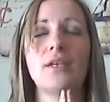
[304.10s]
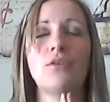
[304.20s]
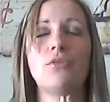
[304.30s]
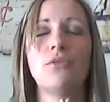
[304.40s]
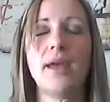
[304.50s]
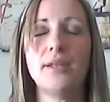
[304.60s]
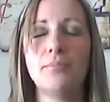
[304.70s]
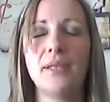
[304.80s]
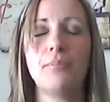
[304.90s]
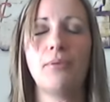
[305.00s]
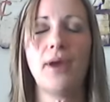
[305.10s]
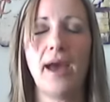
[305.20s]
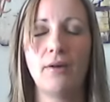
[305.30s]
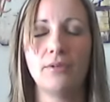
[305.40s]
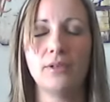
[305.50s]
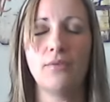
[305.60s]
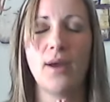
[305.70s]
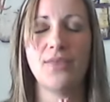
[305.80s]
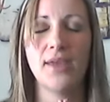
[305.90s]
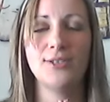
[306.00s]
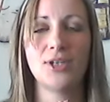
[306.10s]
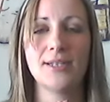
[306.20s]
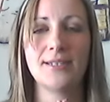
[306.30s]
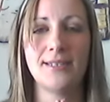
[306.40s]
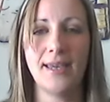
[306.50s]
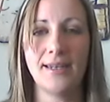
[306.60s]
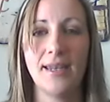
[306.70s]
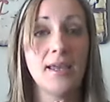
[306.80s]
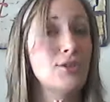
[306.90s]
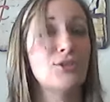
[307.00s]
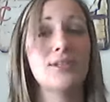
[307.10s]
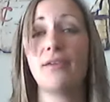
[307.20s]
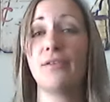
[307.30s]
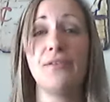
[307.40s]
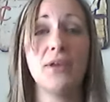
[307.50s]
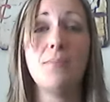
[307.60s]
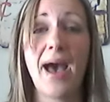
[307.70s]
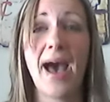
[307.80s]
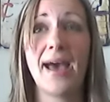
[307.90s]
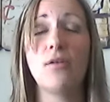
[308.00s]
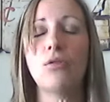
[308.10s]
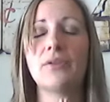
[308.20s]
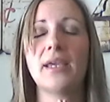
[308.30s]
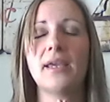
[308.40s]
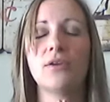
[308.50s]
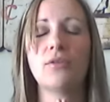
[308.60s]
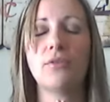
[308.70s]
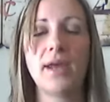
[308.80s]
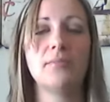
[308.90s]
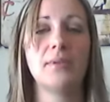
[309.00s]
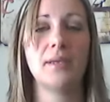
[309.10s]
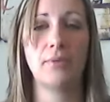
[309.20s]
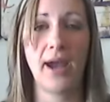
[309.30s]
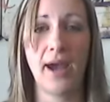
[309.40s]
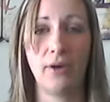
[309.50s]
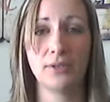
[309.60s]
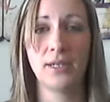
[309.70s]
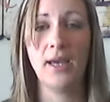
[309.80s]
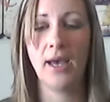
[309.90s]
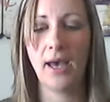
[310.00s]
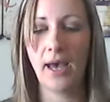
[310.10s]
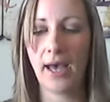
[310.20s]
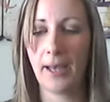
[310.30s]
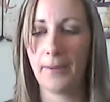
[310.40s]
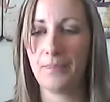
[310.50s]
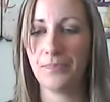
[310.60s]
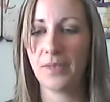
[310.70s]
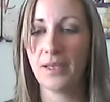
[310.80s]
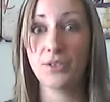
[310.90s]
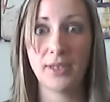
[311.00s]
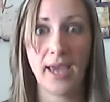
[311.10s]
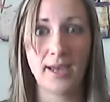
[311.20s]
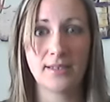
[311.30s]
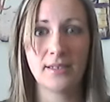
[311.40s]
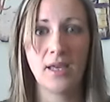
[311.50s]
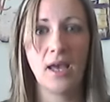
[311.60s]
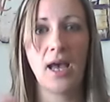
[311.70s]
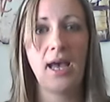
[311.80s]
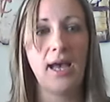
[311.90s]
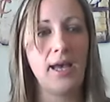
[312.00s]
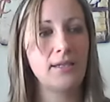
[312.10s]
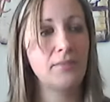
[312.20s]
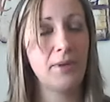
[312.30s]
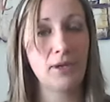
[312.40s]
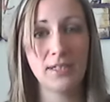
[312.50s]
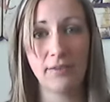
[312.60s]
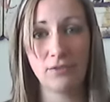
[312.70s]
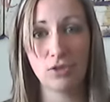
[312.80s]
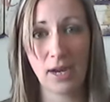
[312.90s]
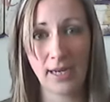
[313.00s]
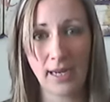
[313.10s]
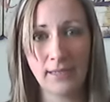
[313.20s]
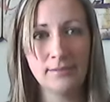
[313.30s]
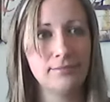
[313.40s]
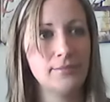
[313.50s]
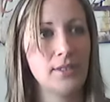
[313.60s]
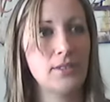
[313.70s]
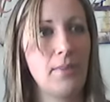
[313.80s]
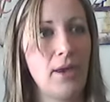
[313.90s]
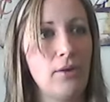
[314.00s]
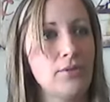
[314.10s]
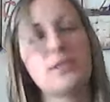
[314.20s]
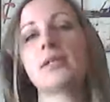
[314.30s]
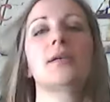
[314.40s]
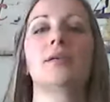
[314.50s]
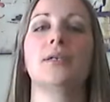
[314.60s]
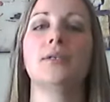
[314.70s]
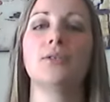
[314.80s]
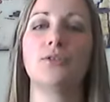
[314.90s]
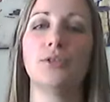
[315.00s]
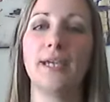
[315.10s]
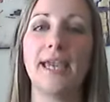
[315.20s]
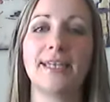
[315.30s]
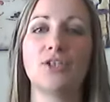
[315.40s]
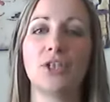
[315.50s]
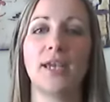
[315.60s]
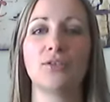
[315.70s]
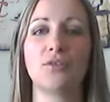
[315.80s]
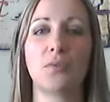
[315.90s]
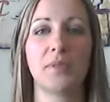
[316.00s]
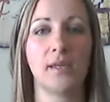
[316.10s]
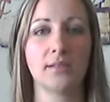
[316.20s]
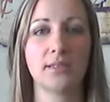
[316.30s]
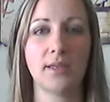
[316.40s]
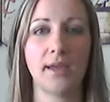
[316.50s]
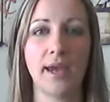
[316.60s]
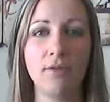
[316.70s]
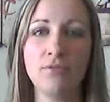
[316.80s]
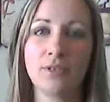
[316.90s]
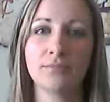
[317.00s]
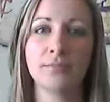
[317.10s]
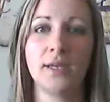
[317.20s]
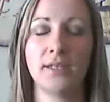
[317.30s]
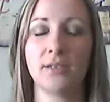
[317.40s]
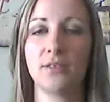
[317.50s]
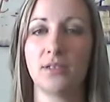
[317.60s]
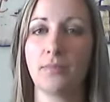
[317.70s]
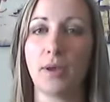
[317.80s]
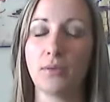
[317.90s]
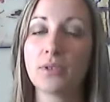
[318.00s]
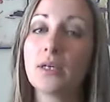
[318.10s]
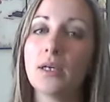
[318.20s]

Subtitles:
incredibly proud of what they just did. They should never feel bad, only incredibly proud. So Tamara's Life Training is about creating change from the inside out. It's about